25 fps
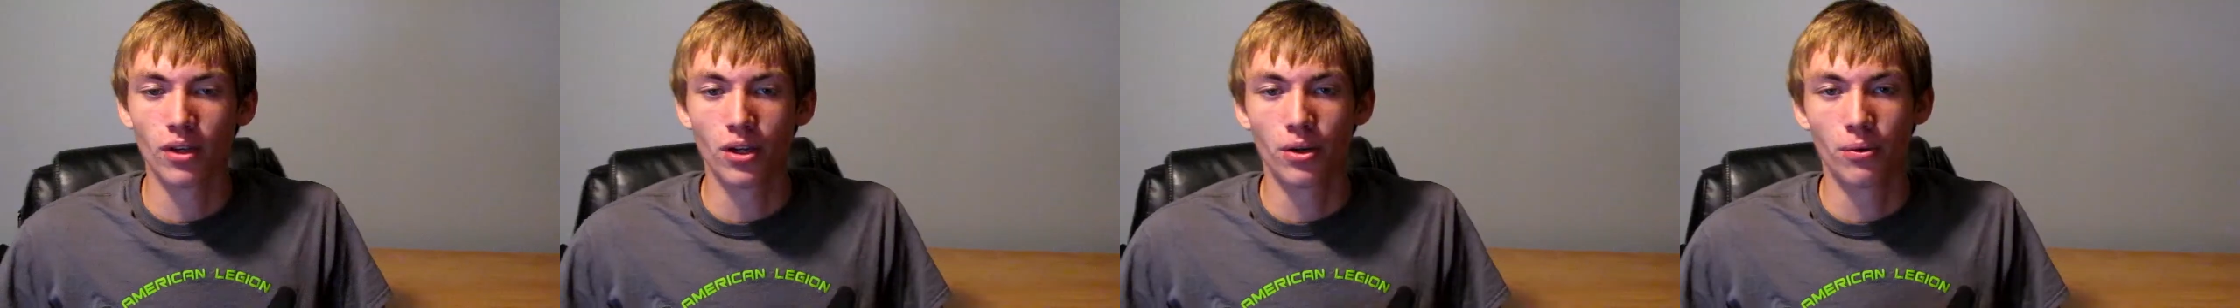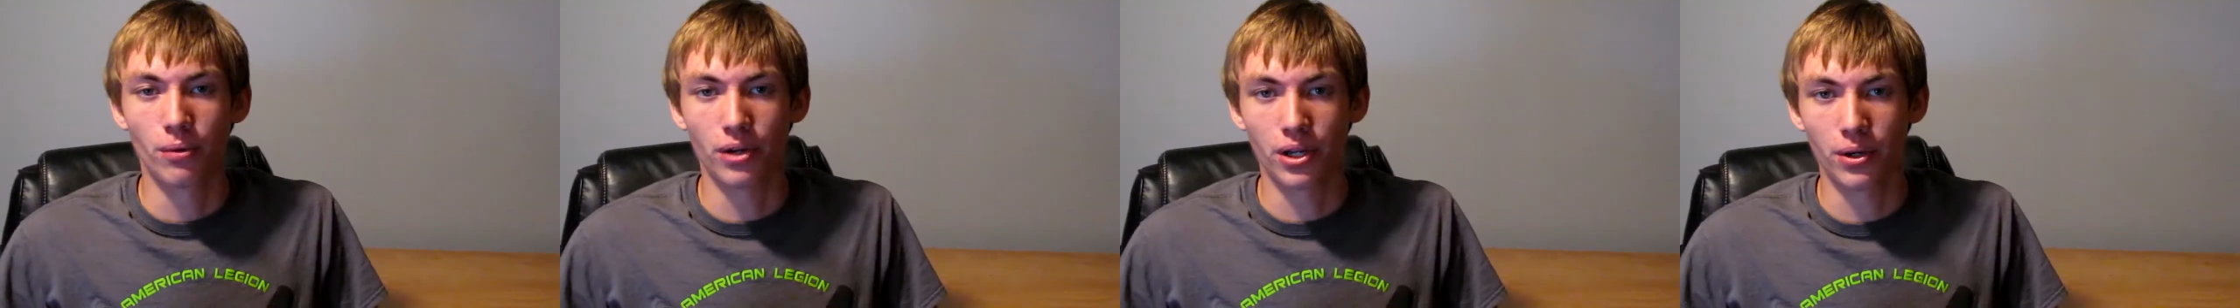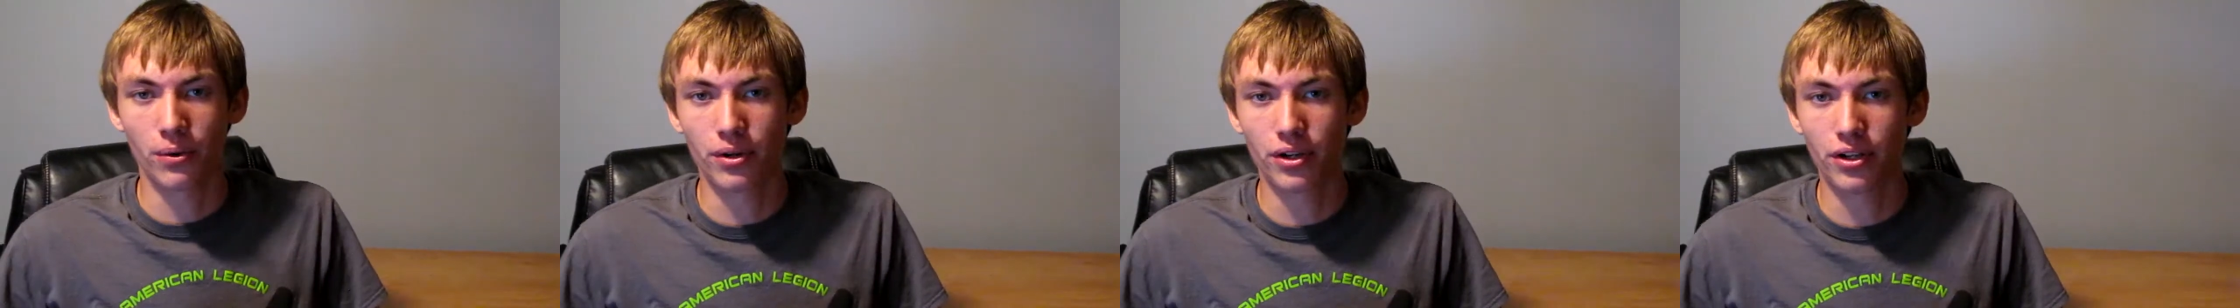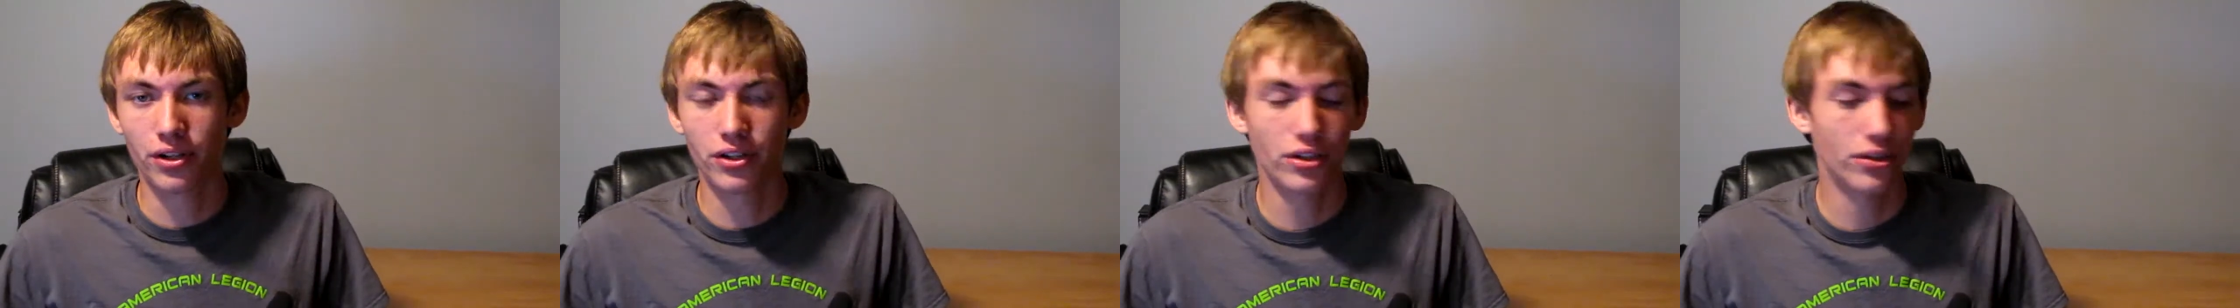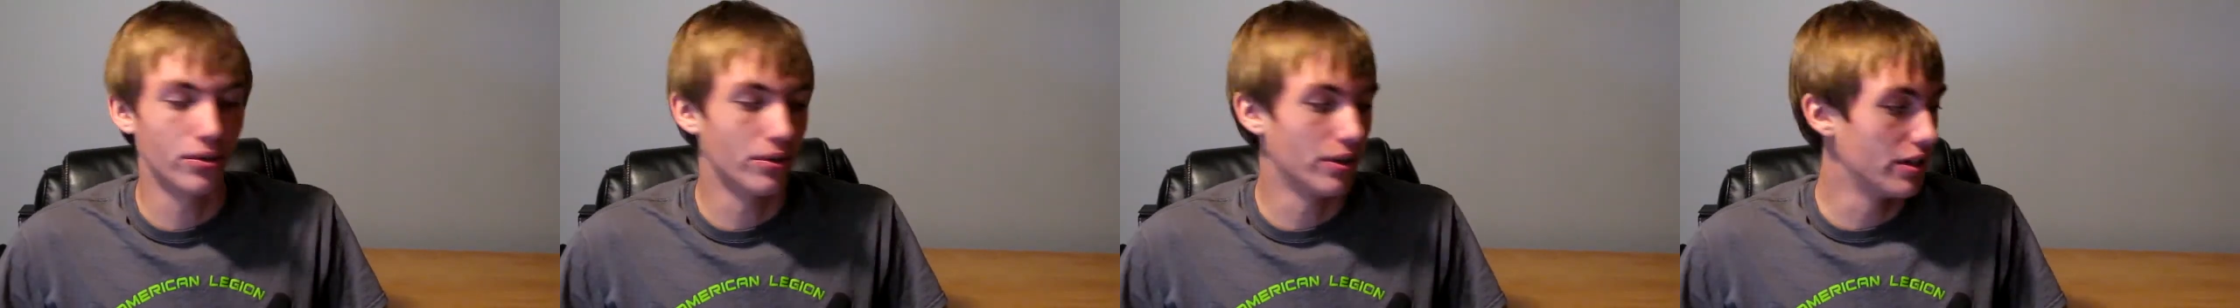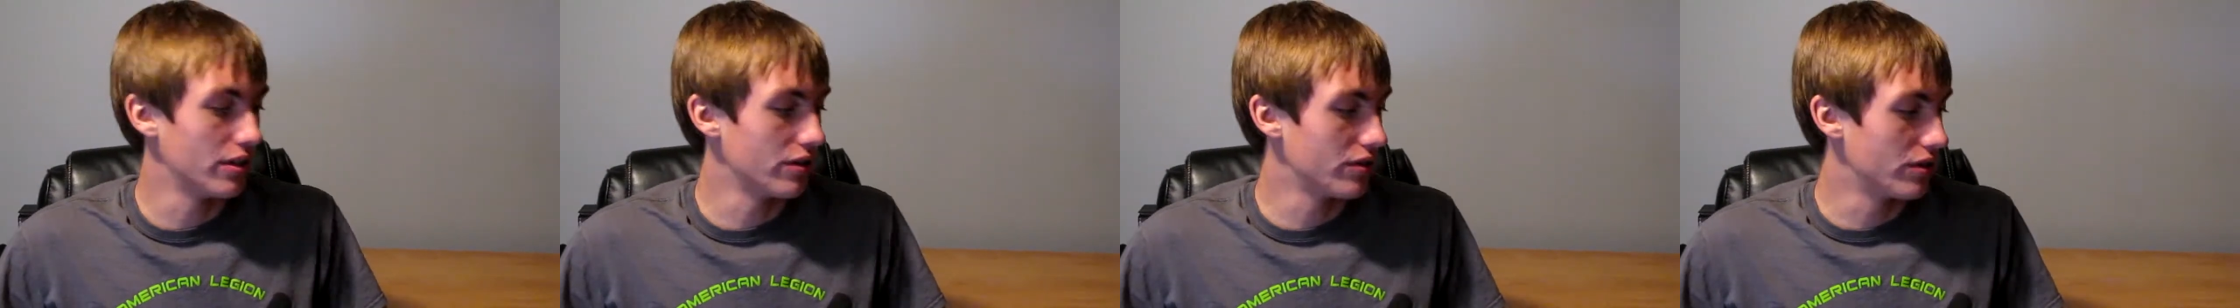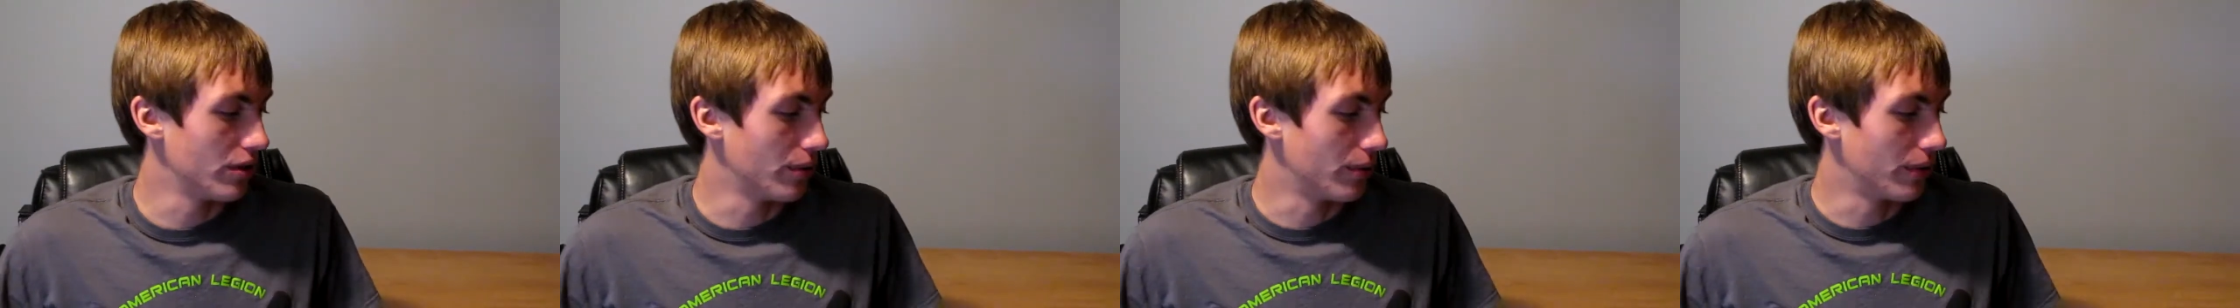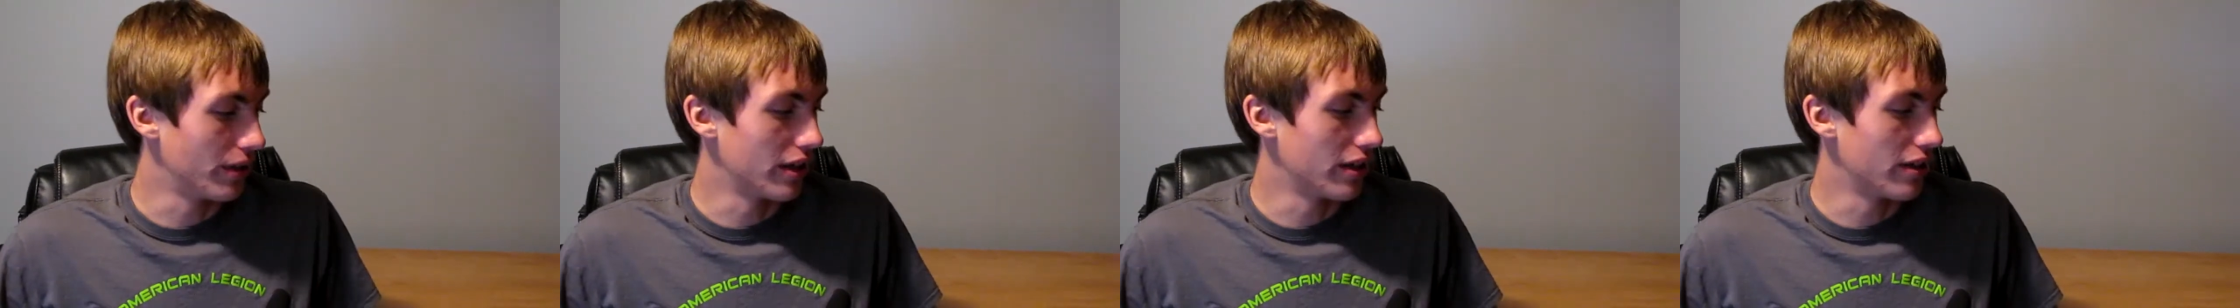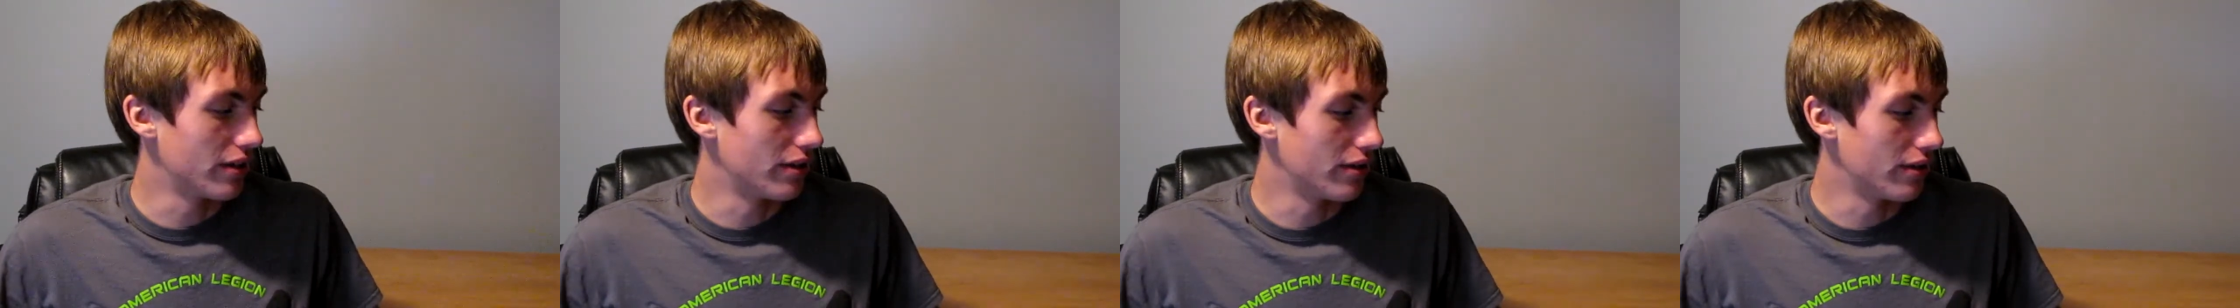What you want to do is you want
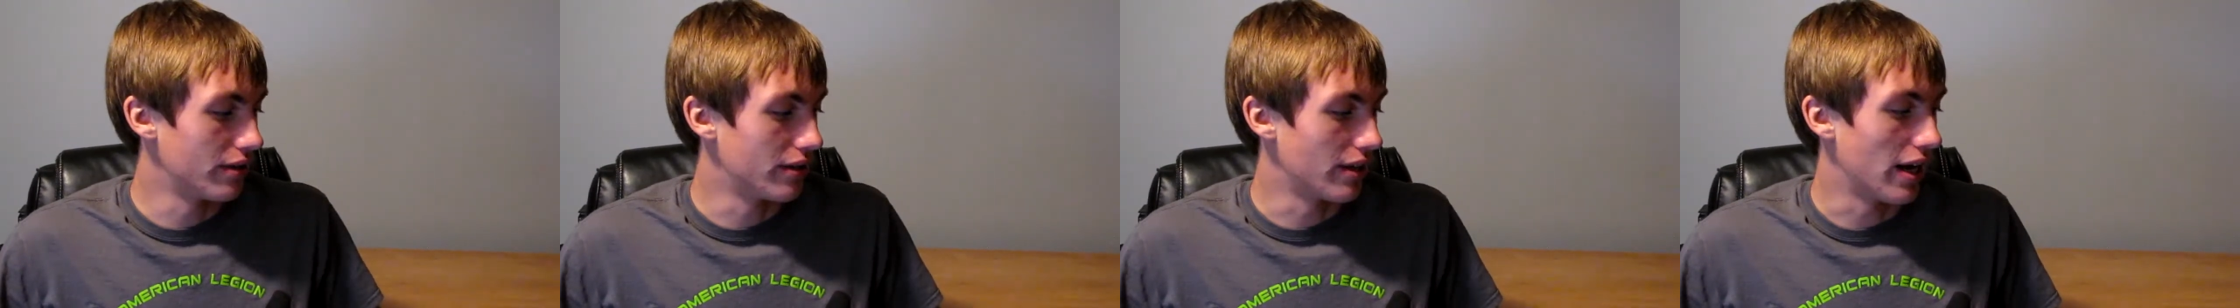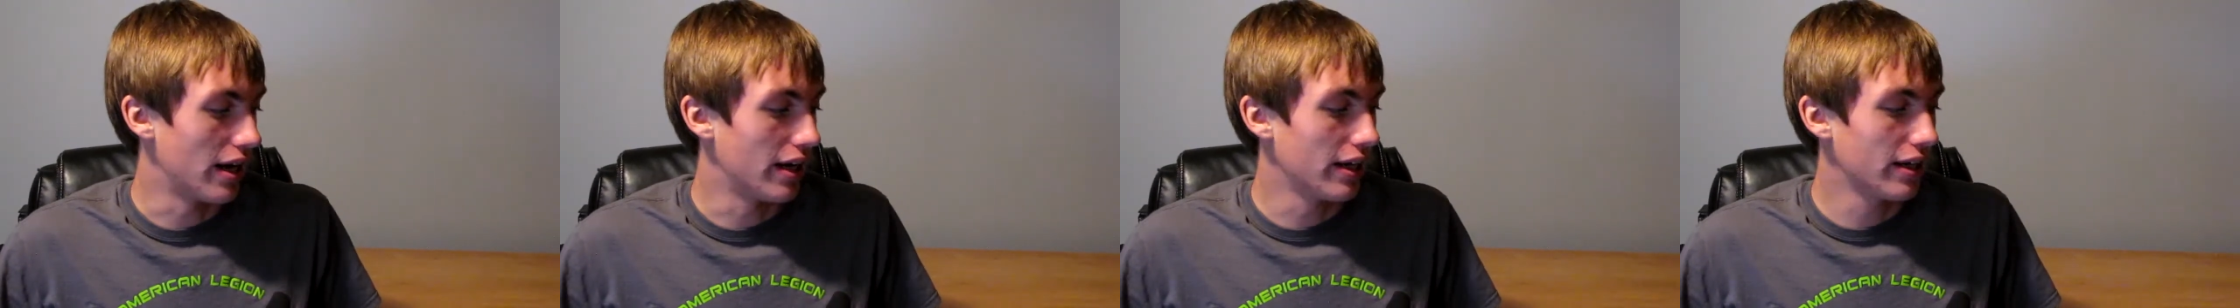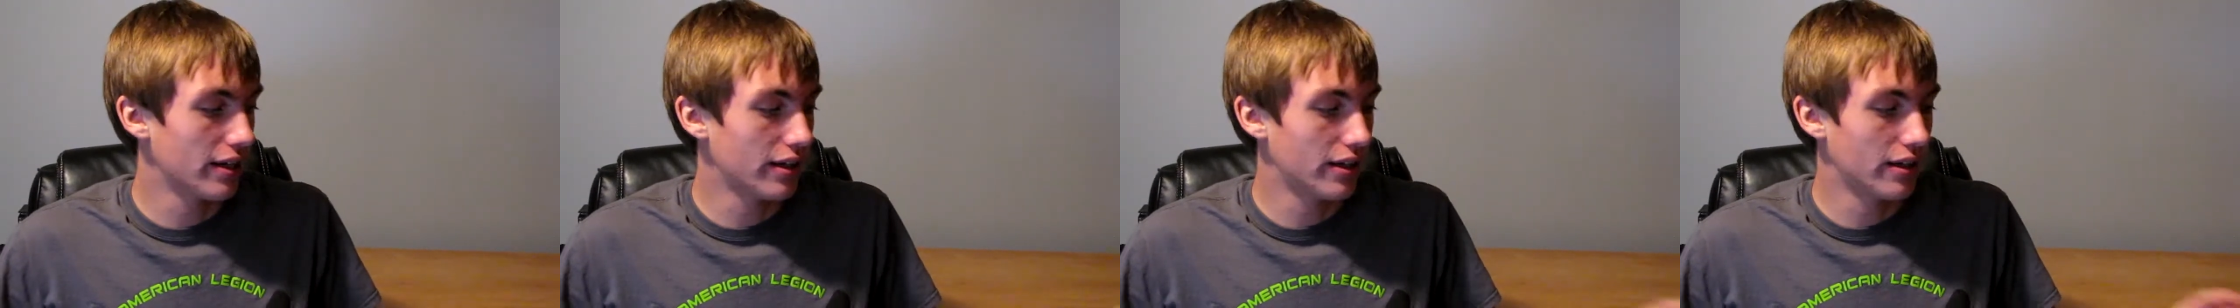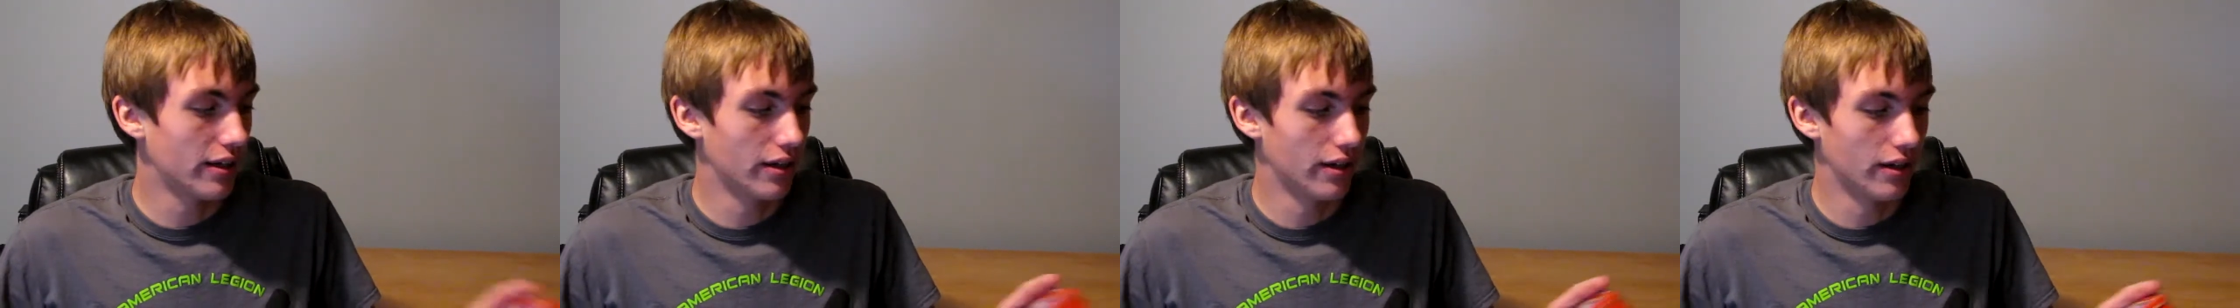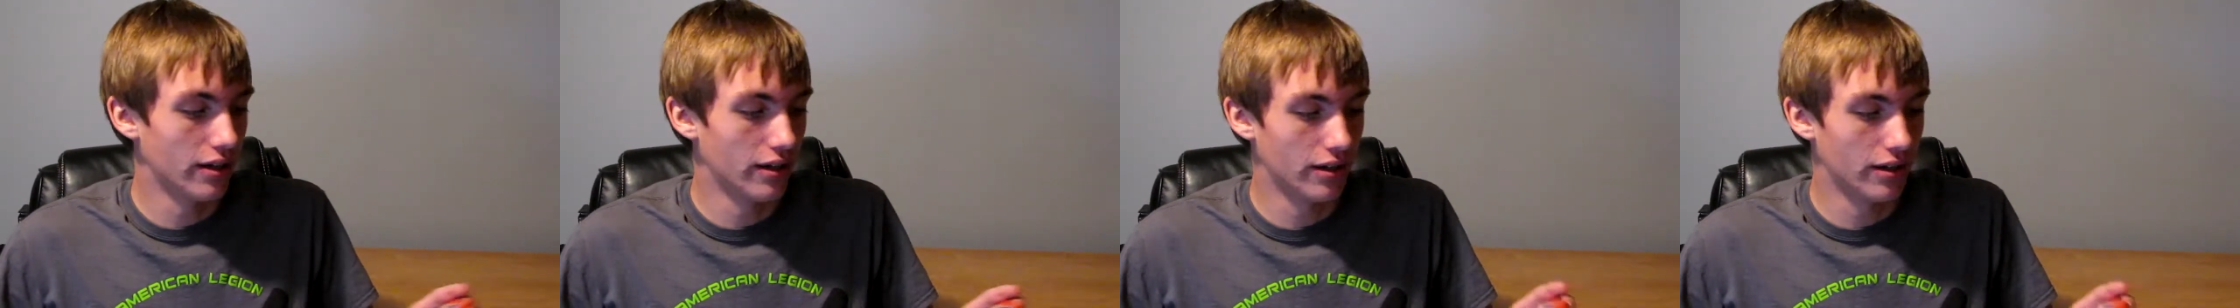to take